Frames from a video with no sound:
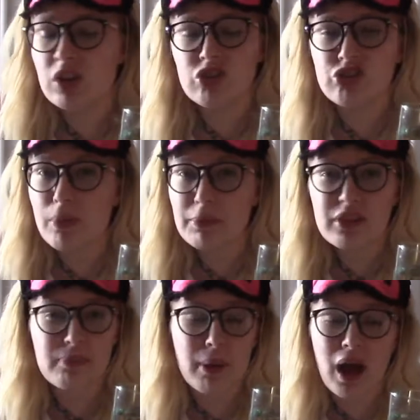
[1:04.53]

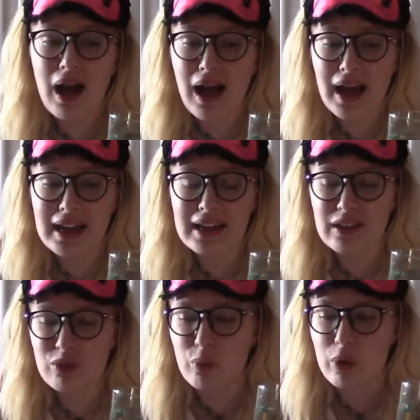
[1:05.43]
Shepherd's pie
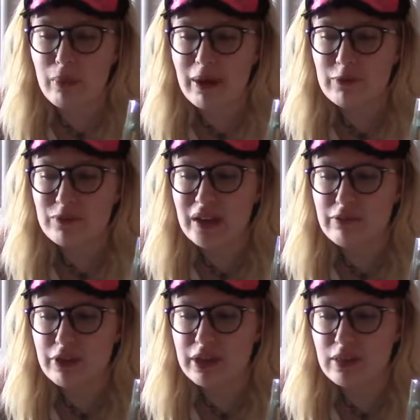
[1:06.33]
is one of my
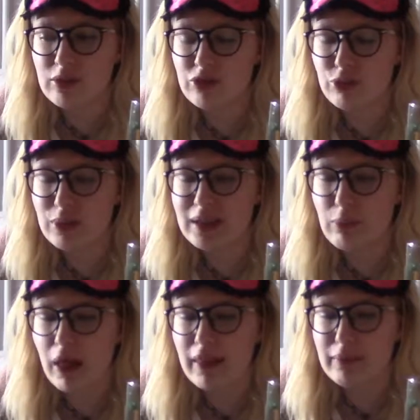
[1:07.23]
favorites to eat
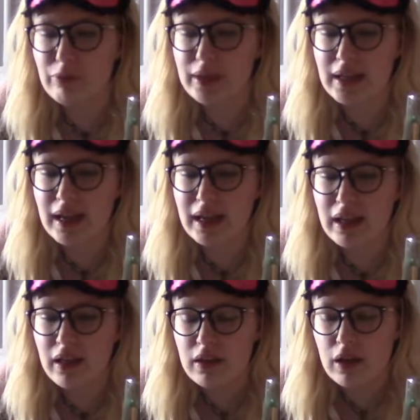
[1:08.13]
while I'm
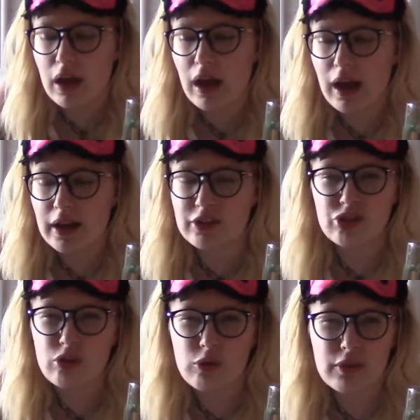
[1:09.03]
reading,
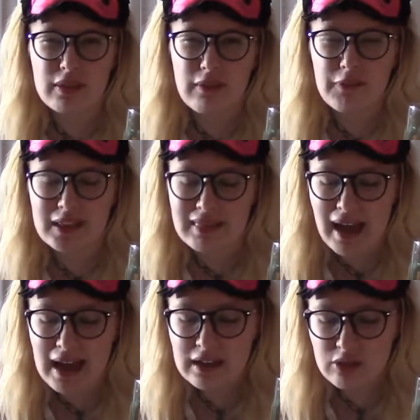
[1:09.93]
just sort of stuff like
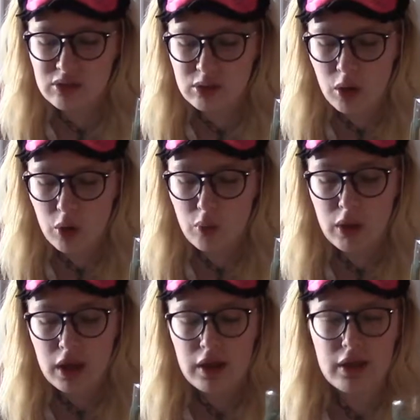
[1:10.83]
that.
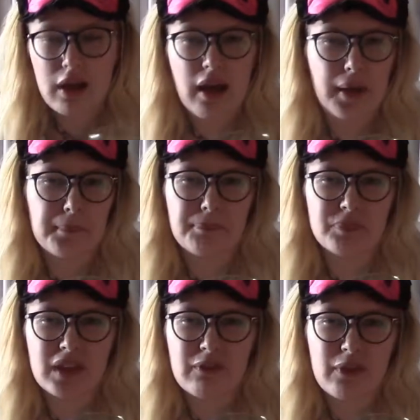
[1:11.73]
So
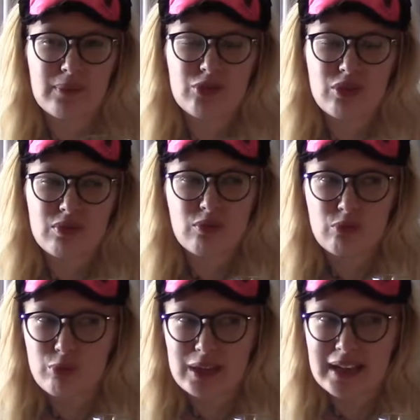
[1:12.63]
if I'm just
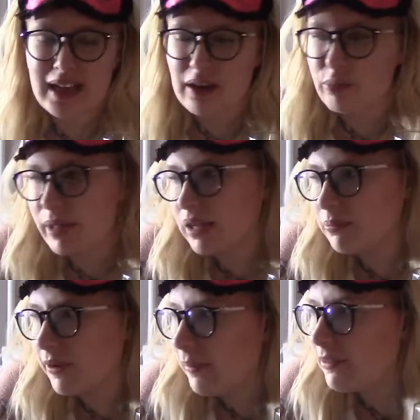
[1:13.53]
reading at a
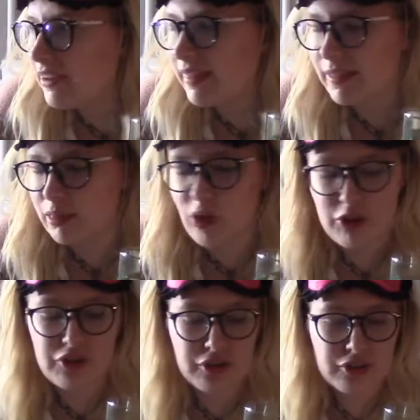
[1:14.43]
random time in the day that's
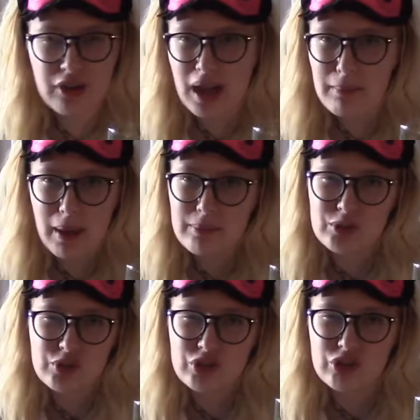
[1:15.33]
not dinner time, I'm
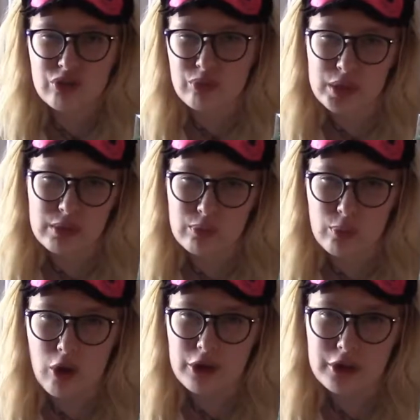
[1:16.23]
usually just reading with
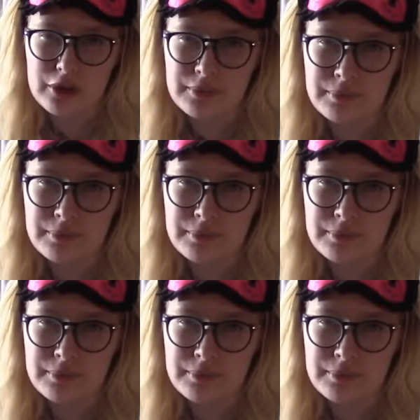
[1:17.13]
water.